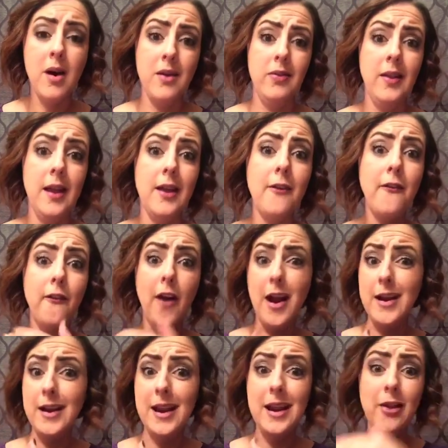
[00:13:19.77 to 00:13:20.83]
like
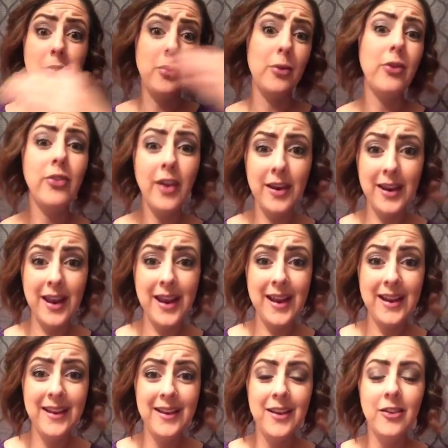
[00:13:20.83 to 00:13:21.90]
Friday through Sunday.
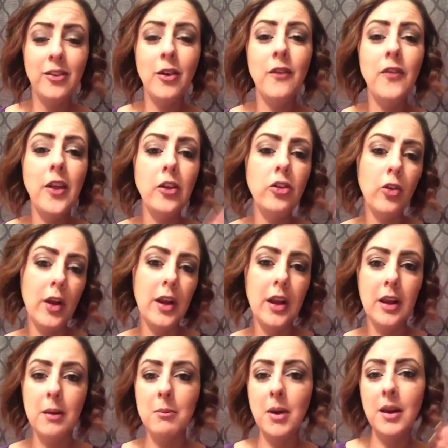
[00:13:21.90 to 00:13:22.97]
So if they join on
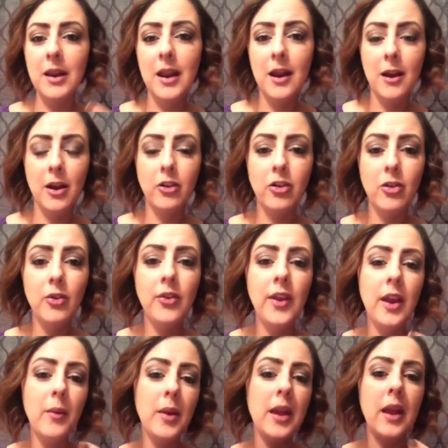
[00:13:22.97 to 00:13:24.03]
a Monday or a Tuesday,
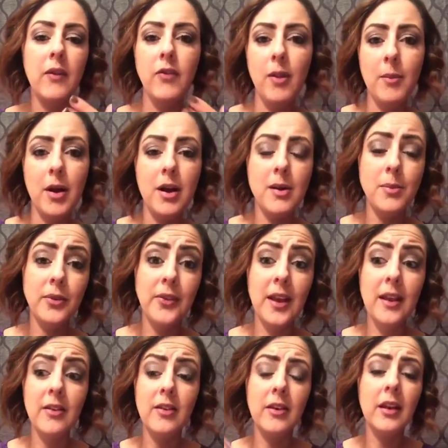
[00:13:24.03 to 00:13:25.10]
we give them a couple
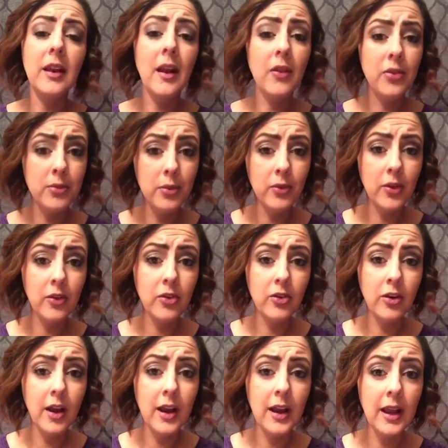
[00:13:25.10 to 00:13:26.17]
days to get through this
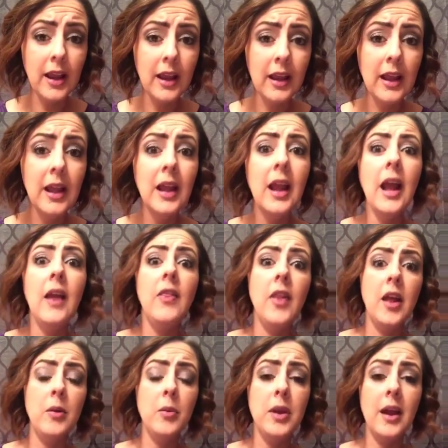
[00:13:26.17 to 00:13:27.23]
training. And
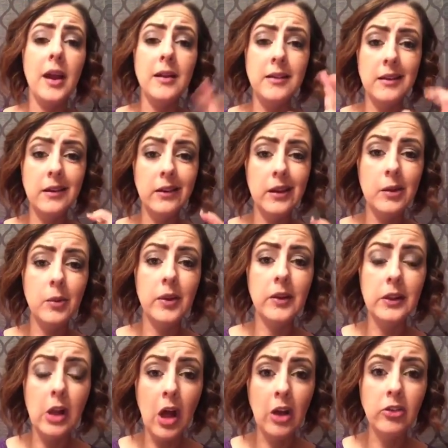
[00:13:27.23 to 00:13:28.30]
then we ideally would
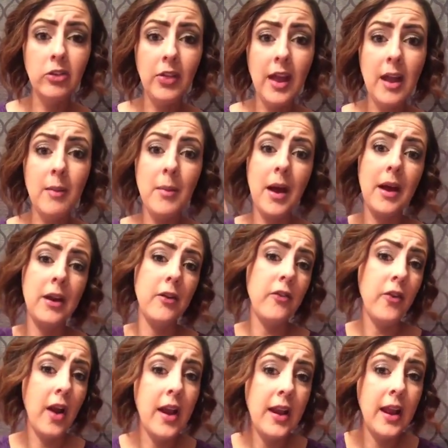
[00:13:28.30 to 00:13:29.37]
launch them on a
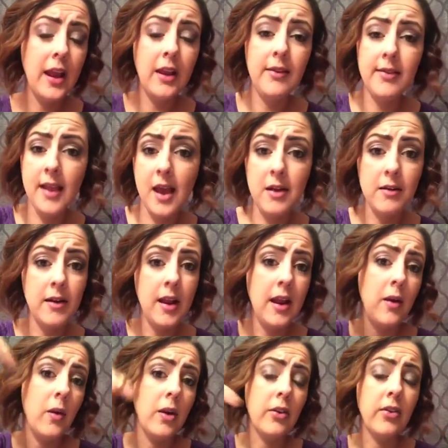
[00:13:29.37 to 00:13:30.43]
Friday, Saturday,
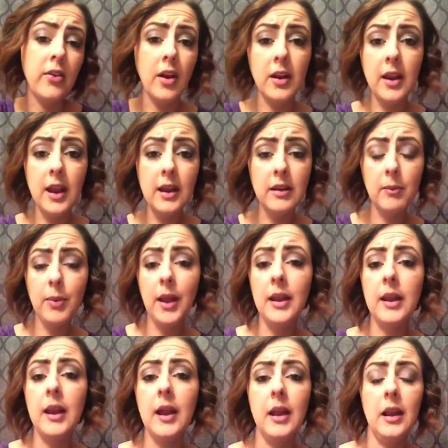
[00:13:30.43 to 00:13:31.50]
or a Sunday,
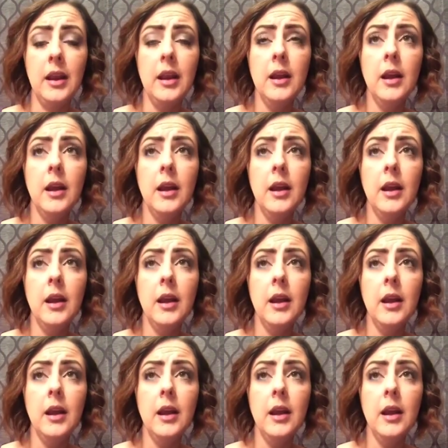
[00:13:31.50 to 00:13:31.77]
depending on